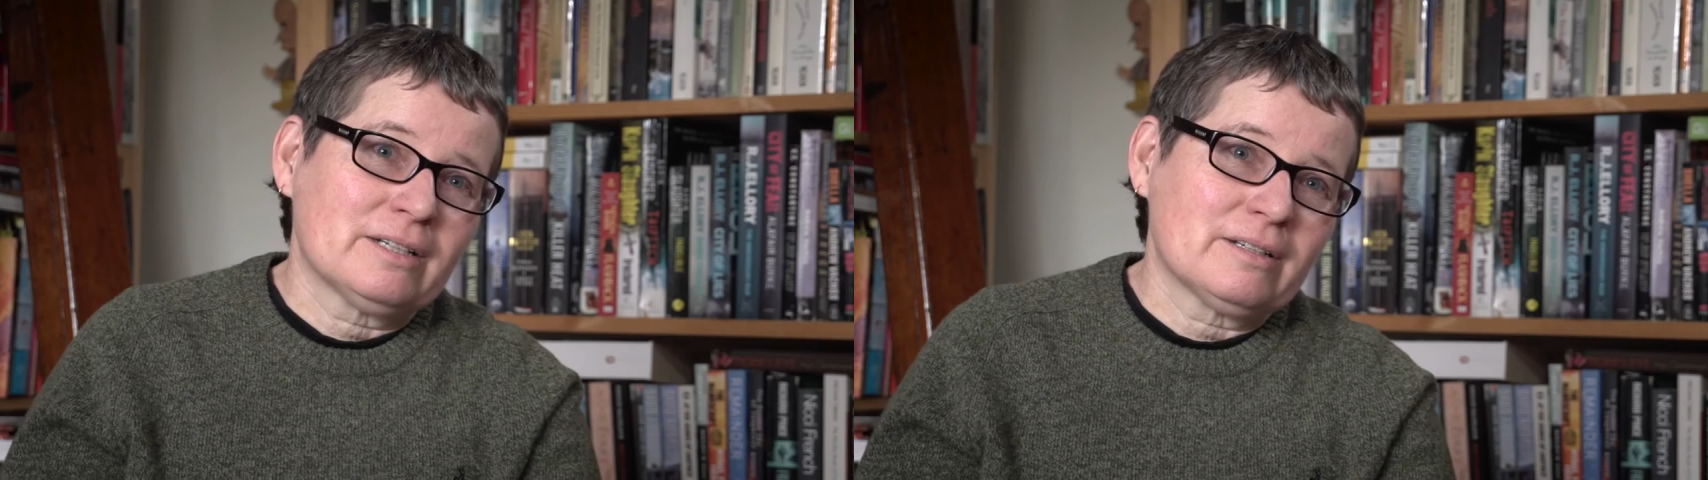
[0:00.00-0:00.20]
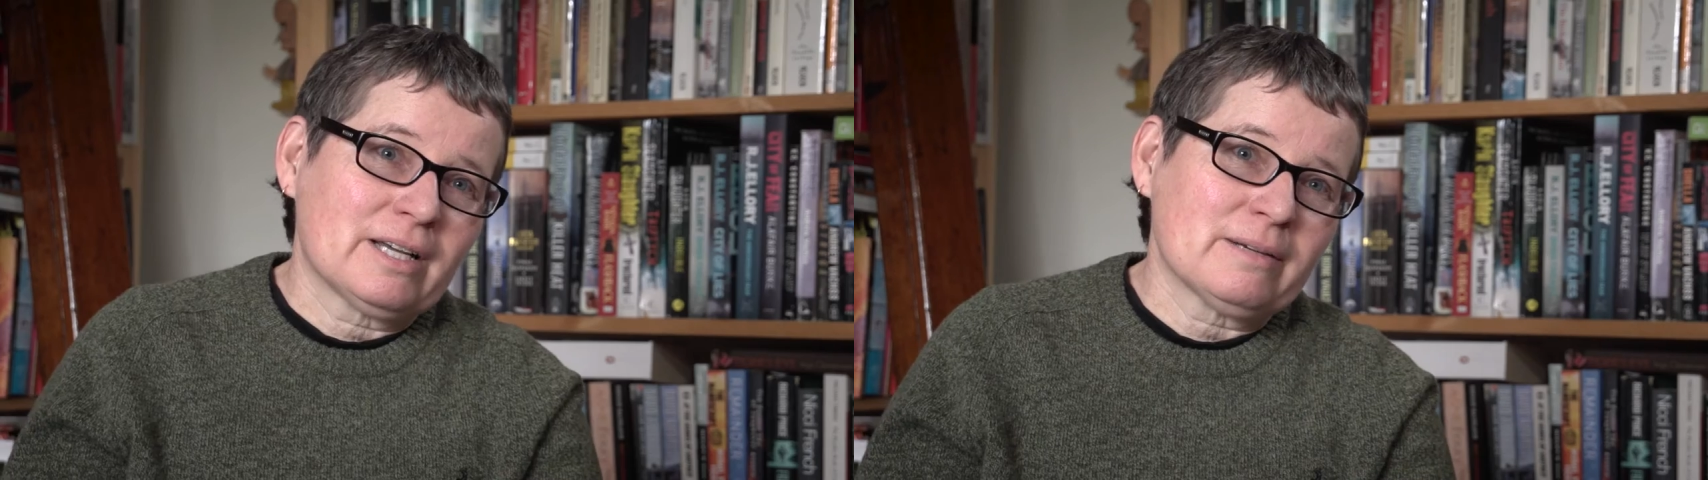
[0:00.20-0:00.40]

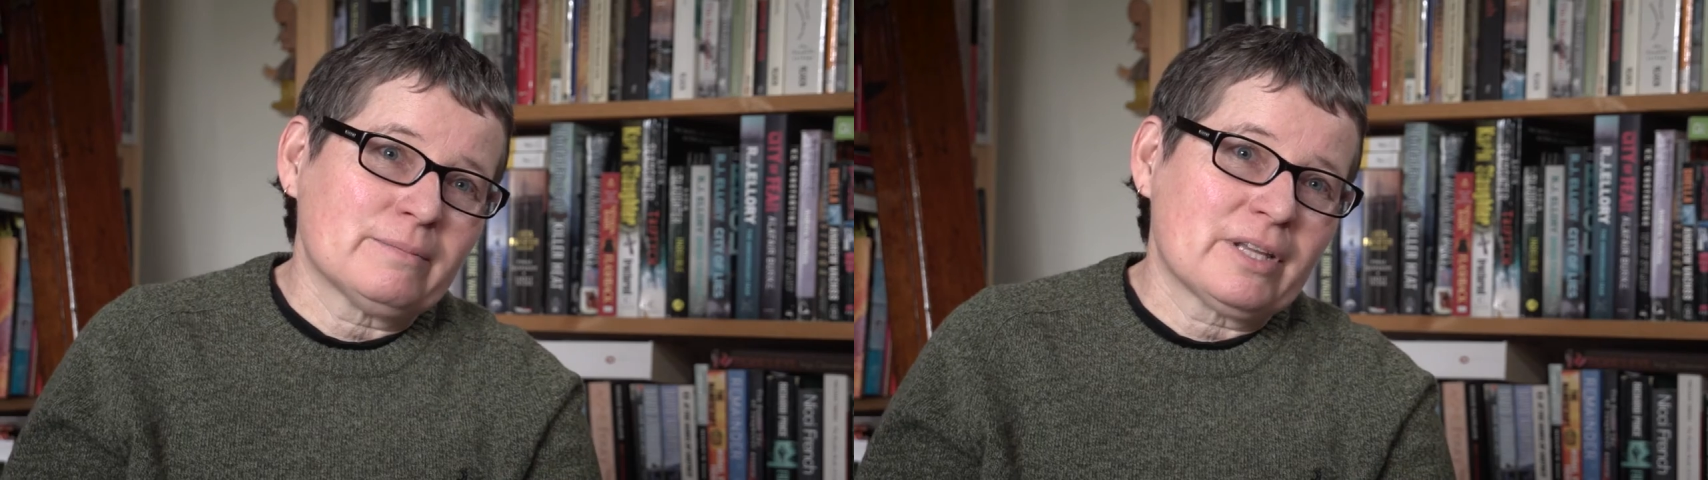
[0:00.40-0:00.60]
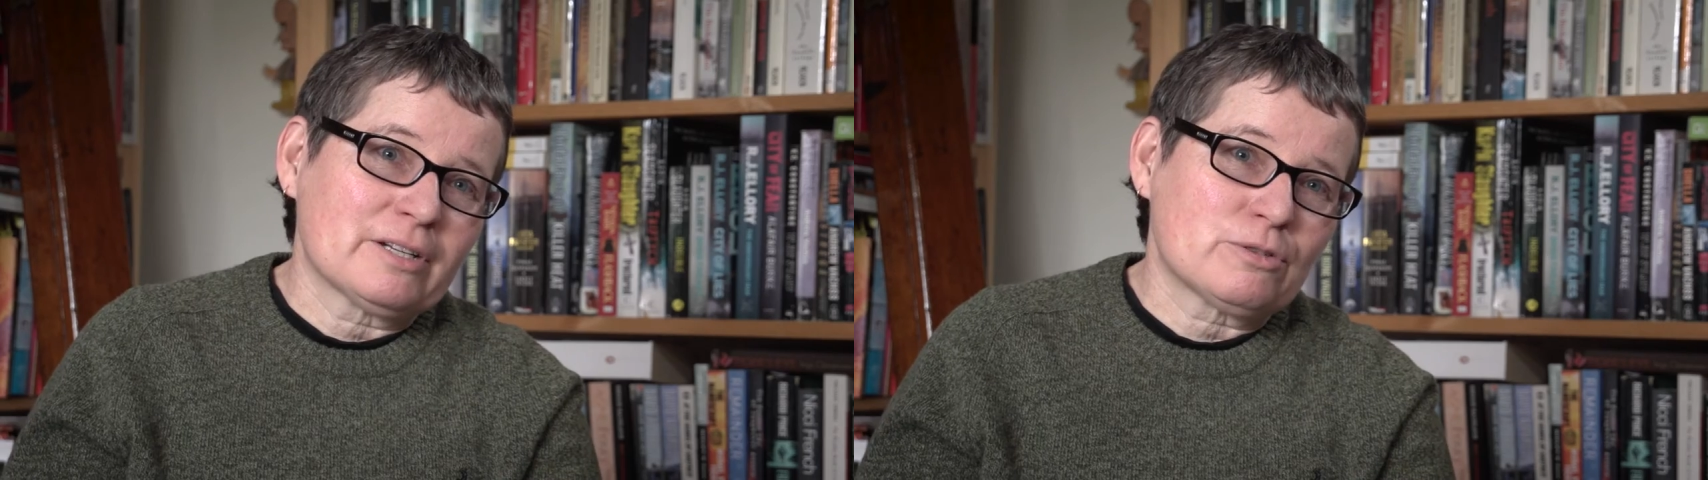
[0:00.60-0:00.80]

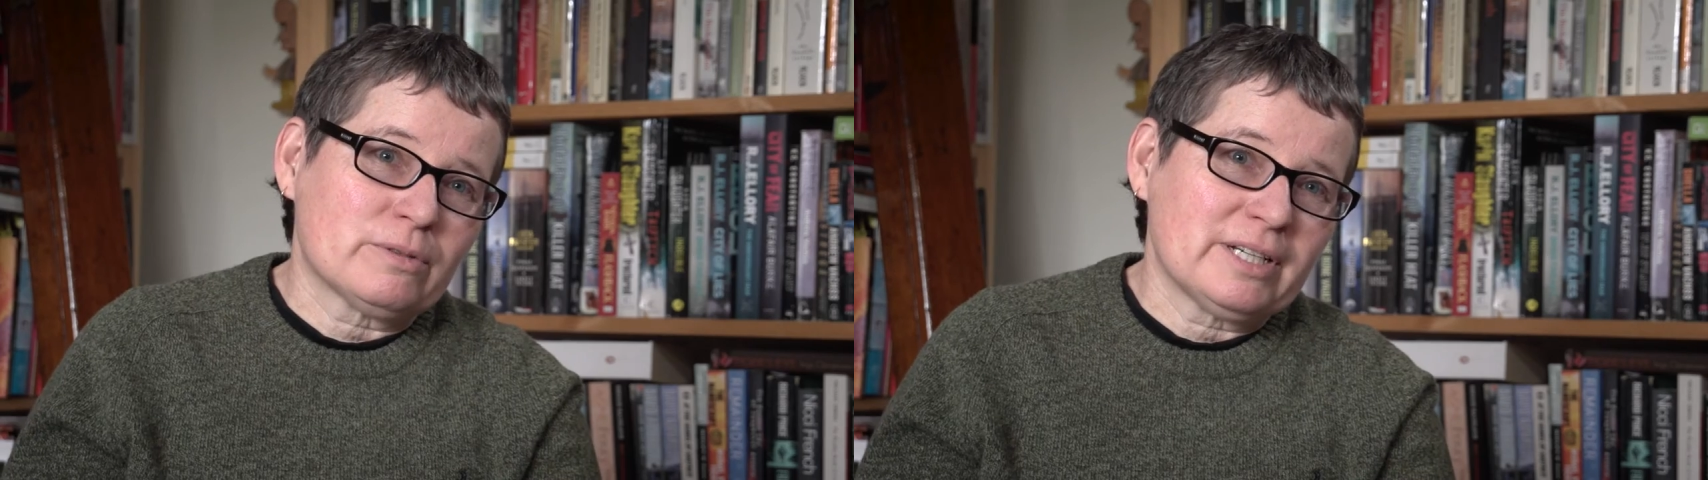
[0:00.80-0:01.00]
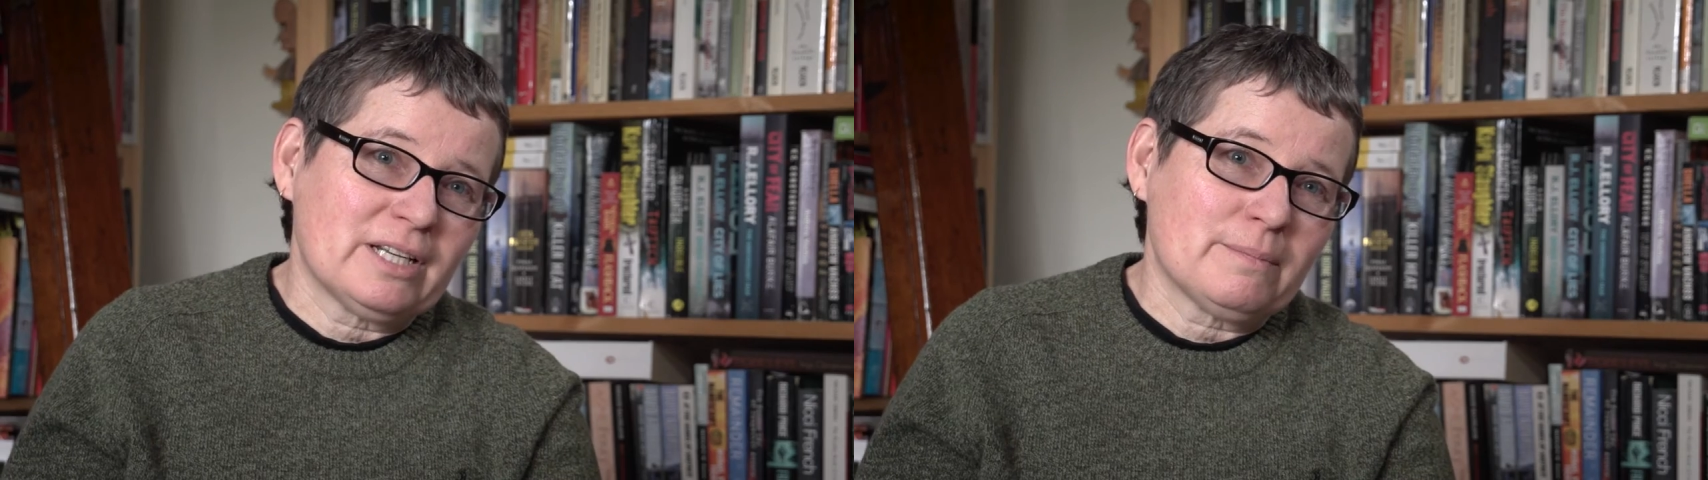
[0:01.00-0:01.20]
that
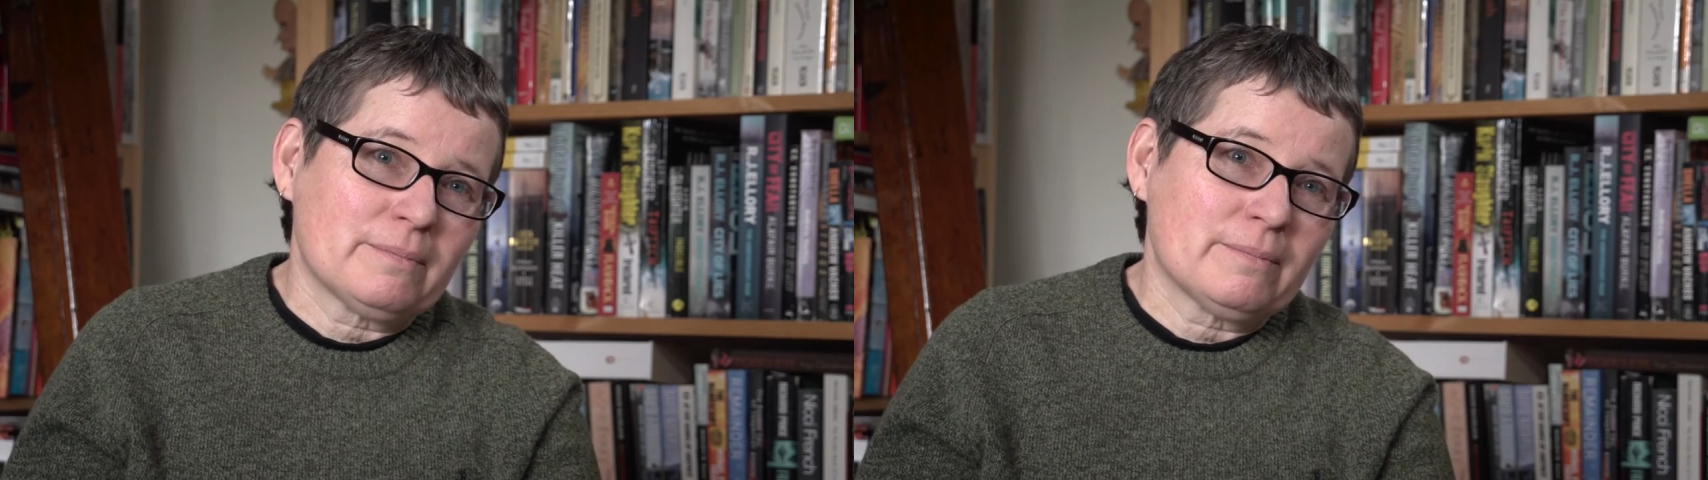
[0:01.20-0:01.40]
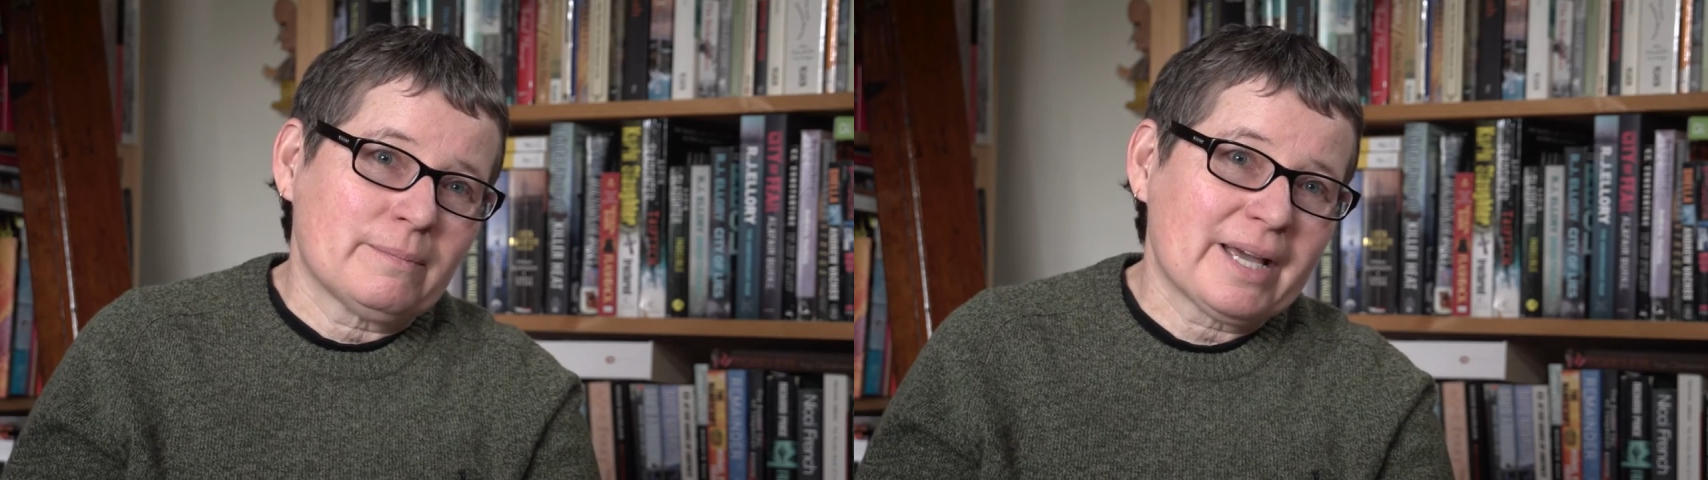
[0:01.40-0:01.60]
Truganinim
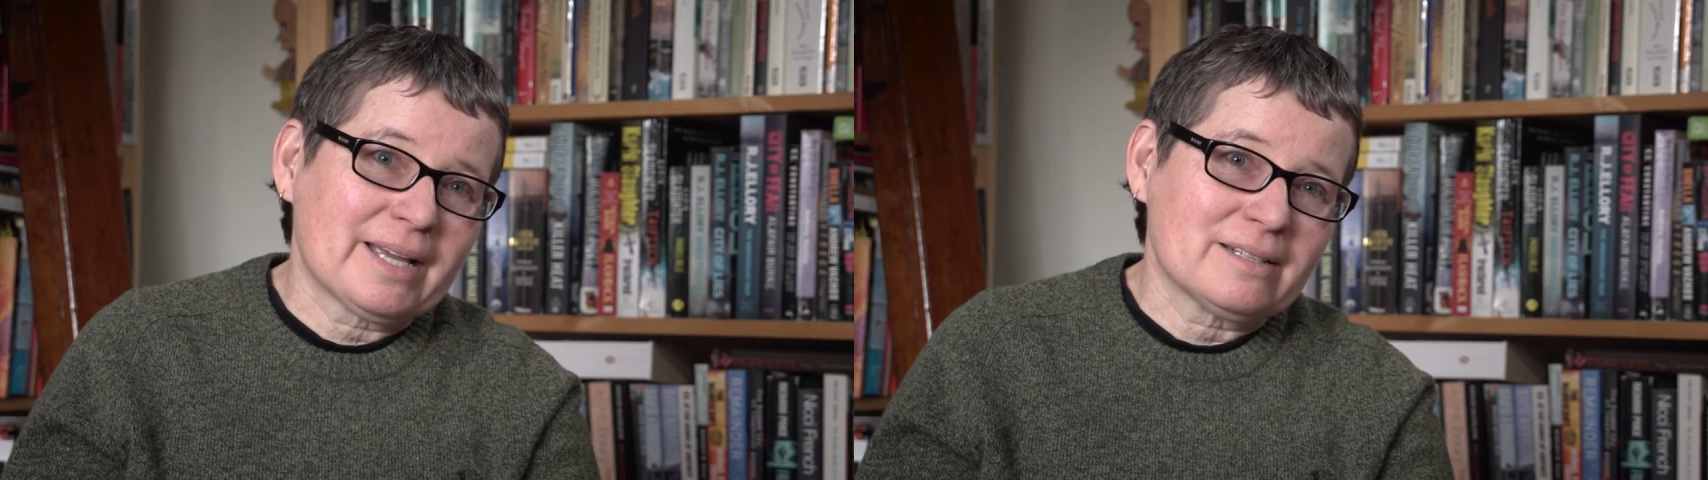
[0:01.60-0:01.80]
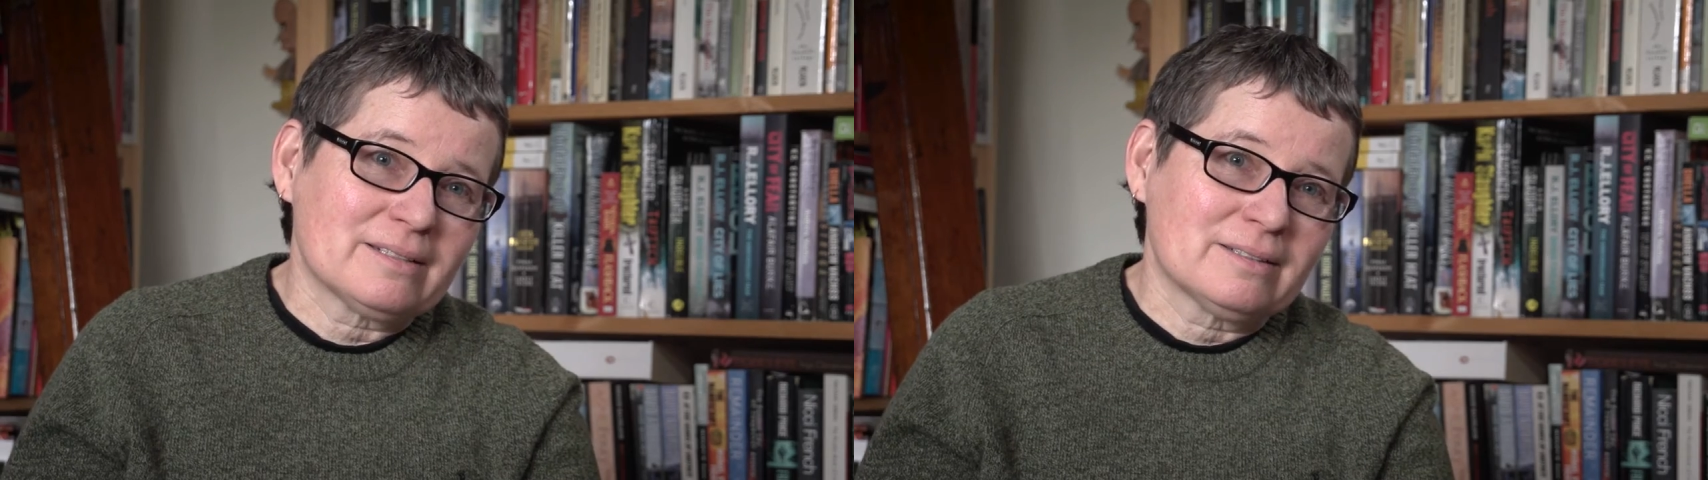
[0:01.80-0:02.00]

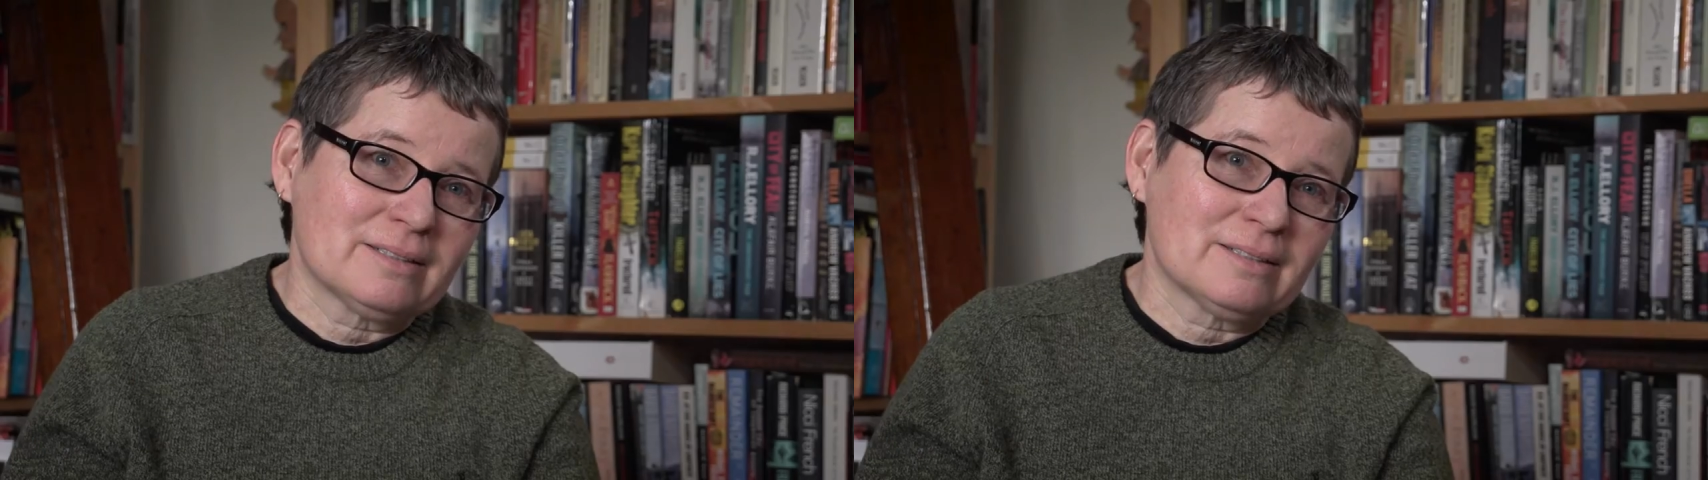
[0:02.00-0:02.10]
made.